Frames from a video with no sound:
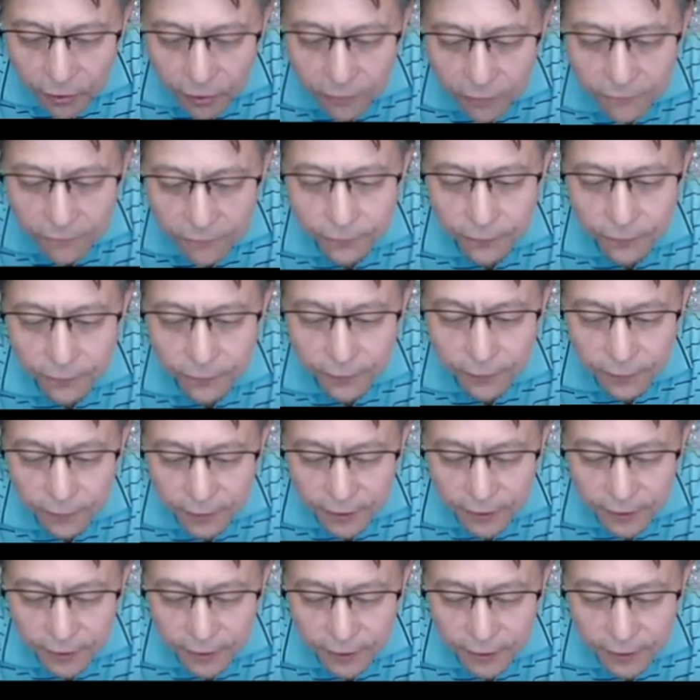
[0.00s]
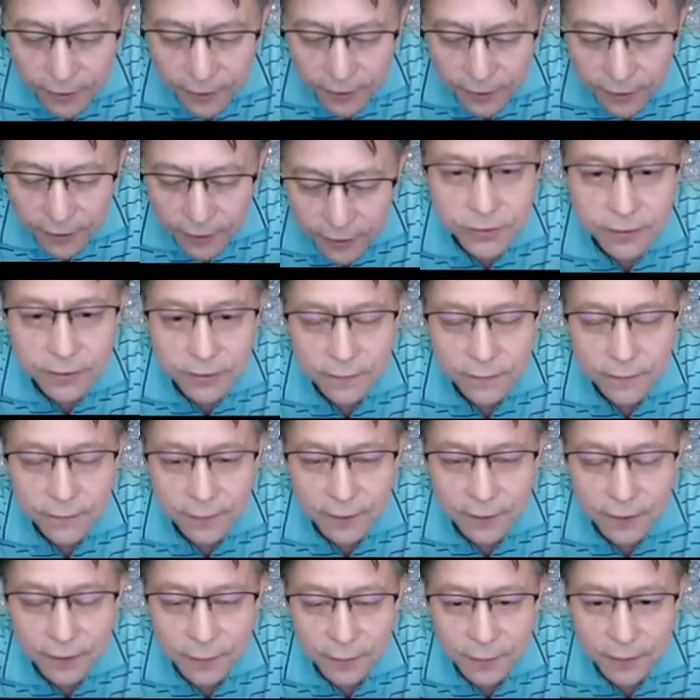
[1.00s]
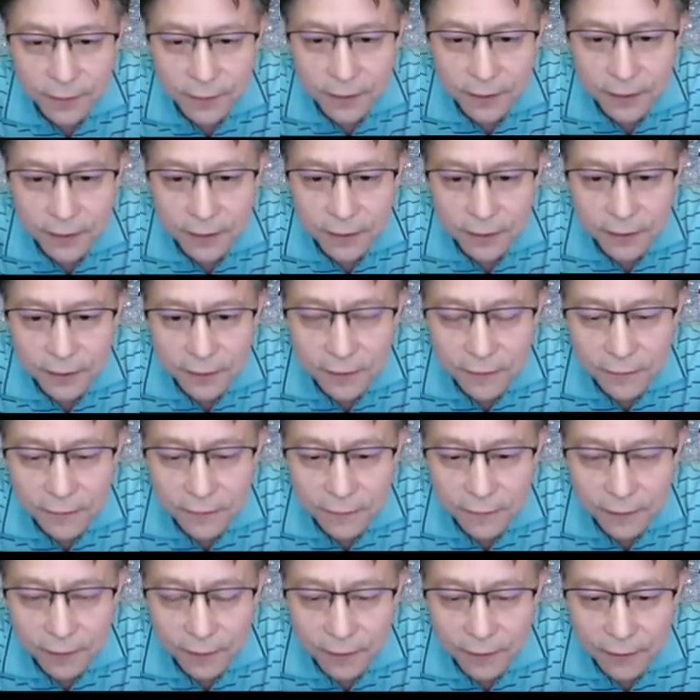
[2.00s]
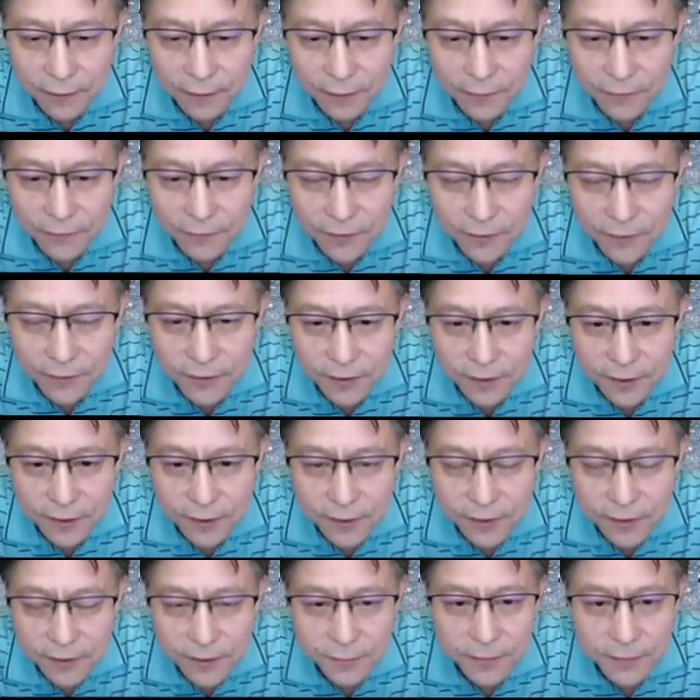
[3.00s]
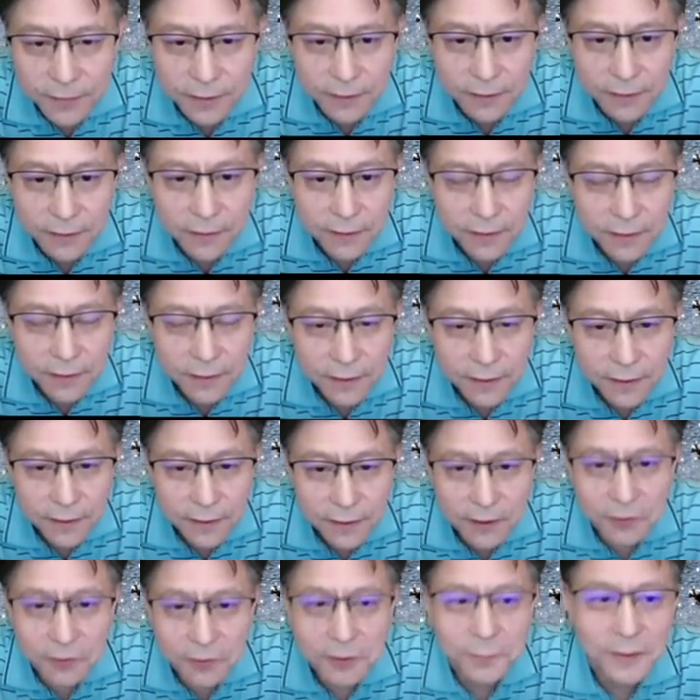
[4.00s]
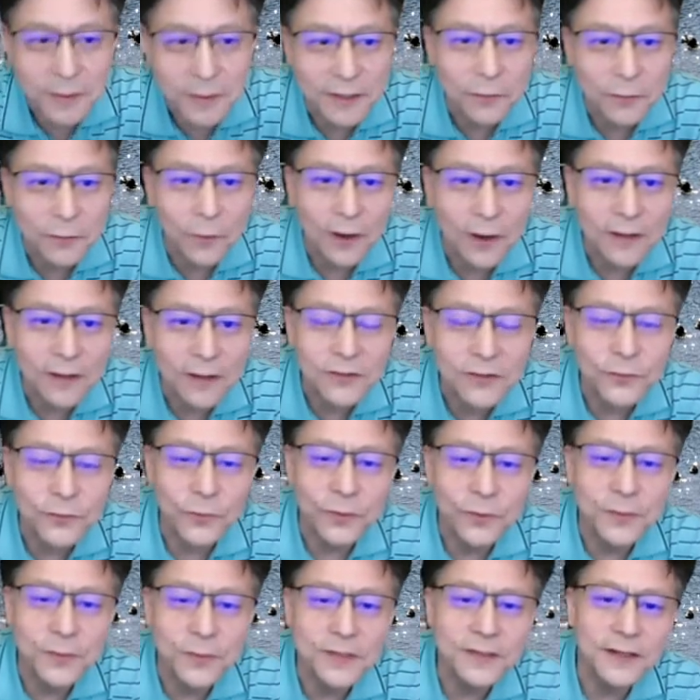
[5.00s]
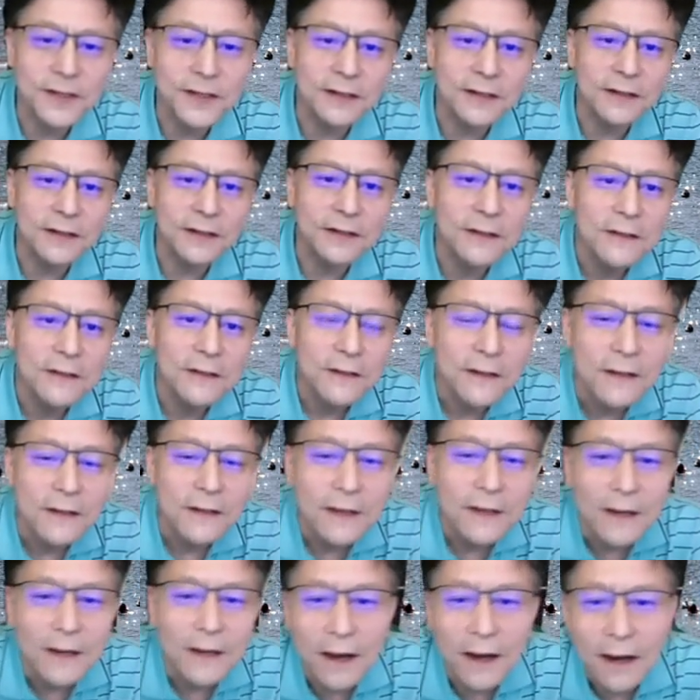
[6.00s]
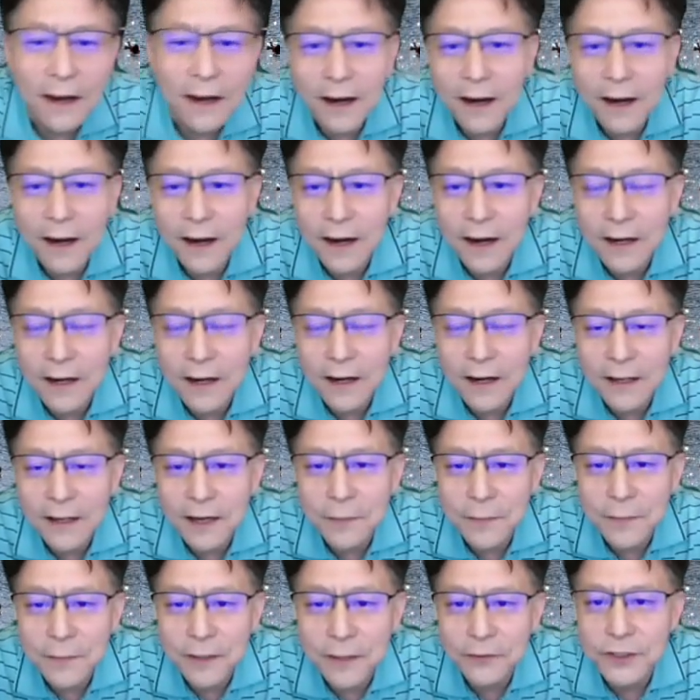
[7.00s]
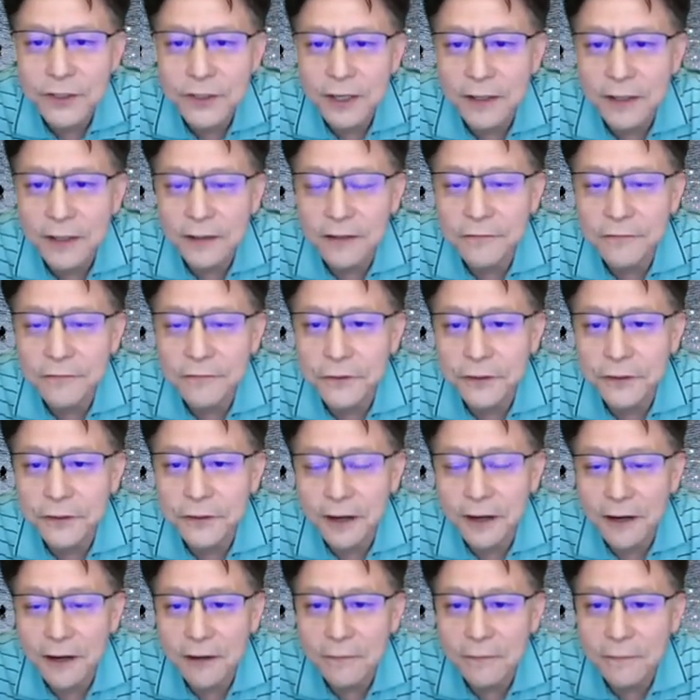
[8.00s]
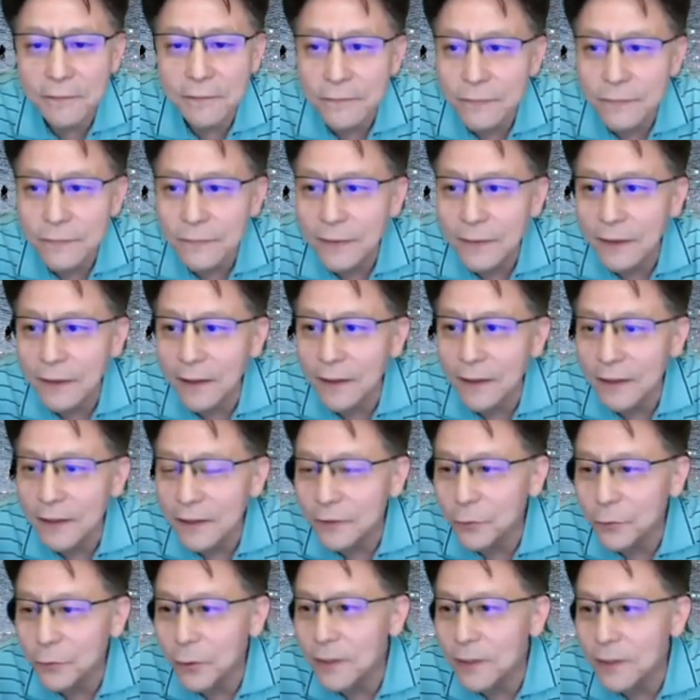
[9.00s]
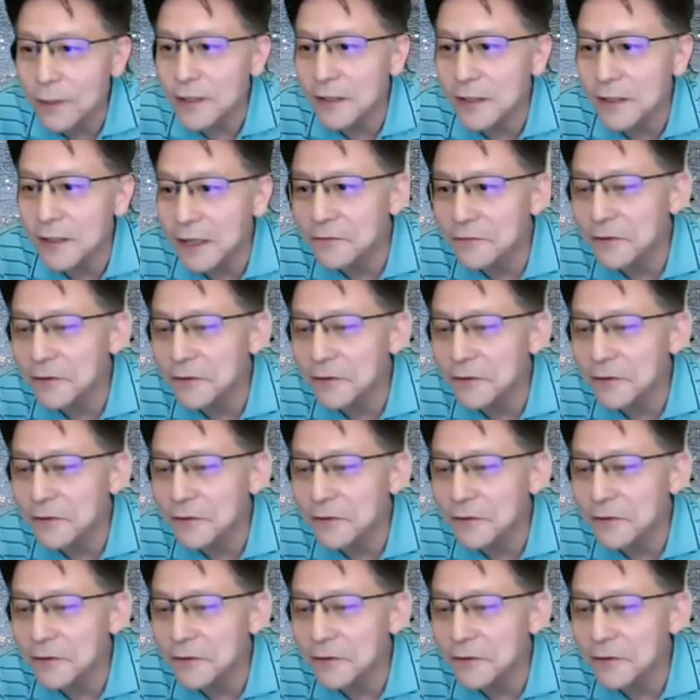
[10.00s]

for the introduction in the beginning of this seminar. He only made one small mistake. I came back to China full-time in 2011,